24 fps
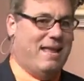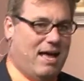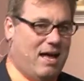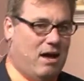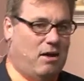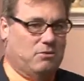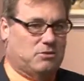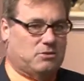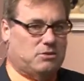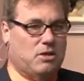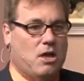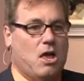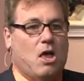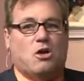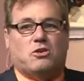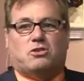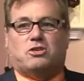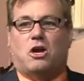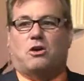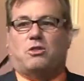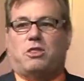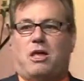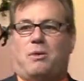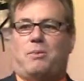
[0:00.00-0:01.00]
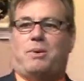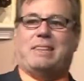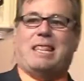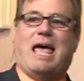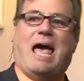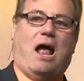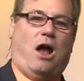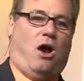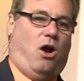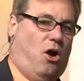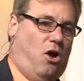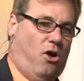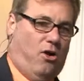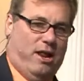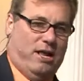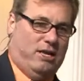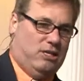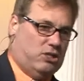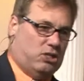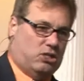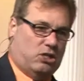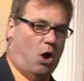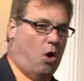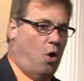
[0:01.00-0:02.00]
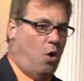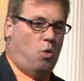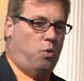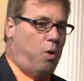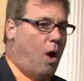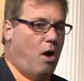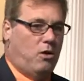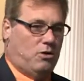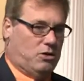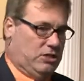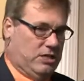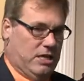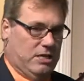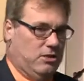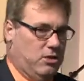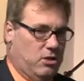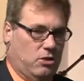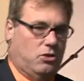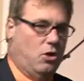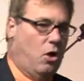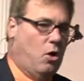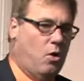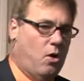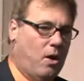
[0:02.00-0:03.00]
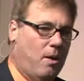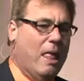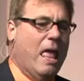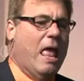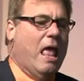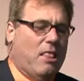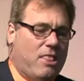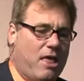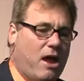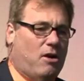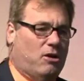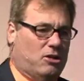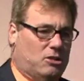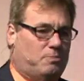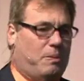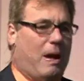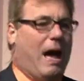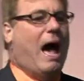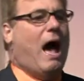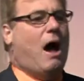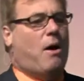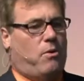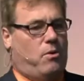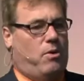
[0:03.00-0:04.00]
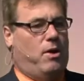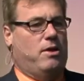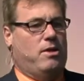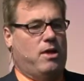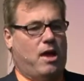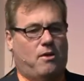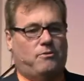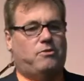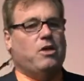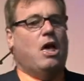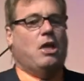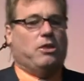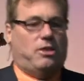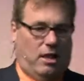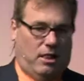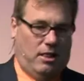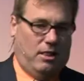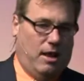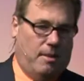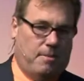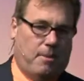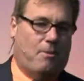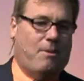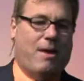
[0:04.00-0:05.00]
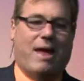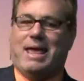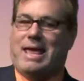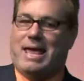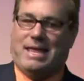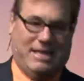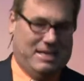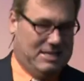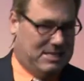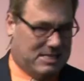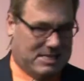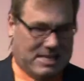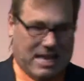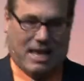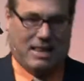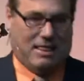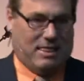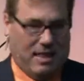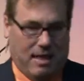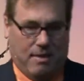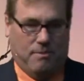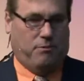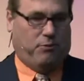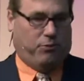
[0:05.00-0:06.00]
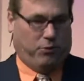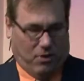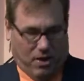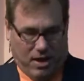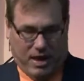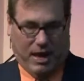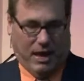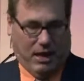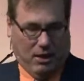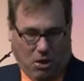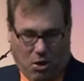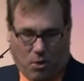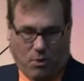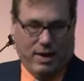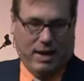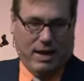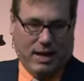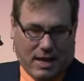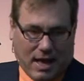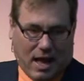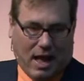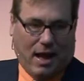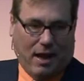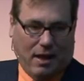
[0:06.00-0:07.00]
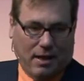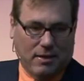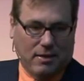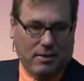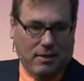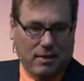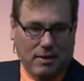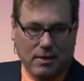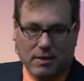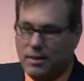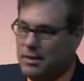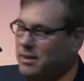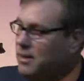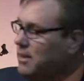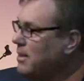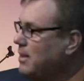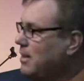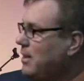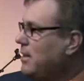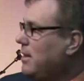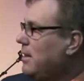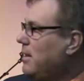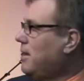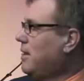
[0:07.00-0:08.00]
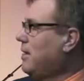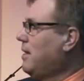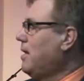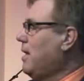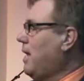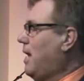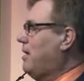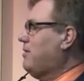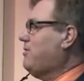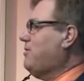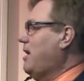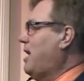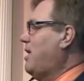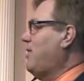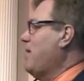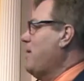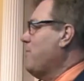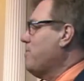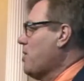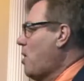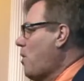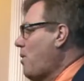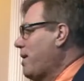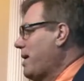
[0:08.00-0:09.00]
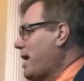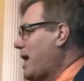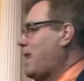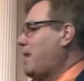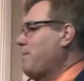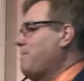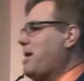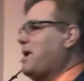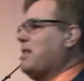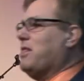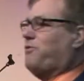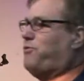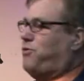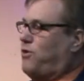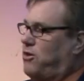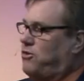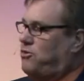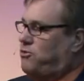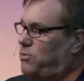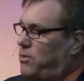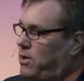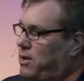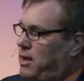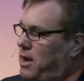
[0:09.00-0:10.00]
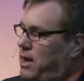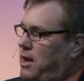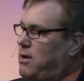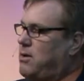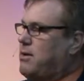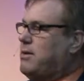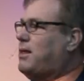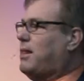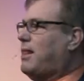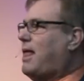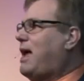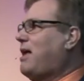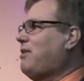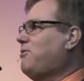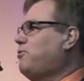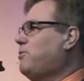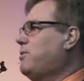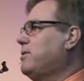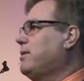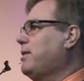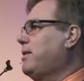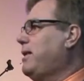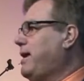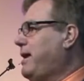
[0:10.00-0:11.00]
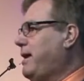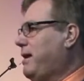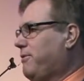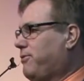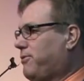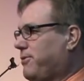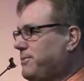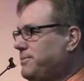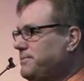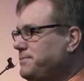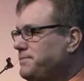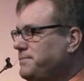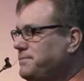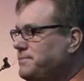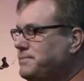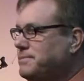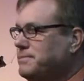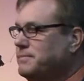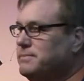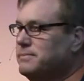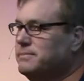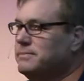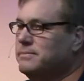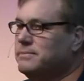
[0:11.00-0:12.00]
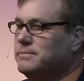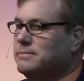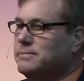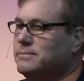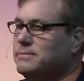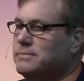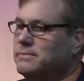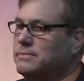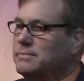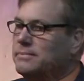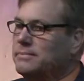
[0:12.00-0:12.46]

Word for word: else so that when that hurting soul walks in the door, there is power enough to liberate and to set them free. Glory to God. Amen. Instead of them going in and being the first one here and the last one to leave. Amen.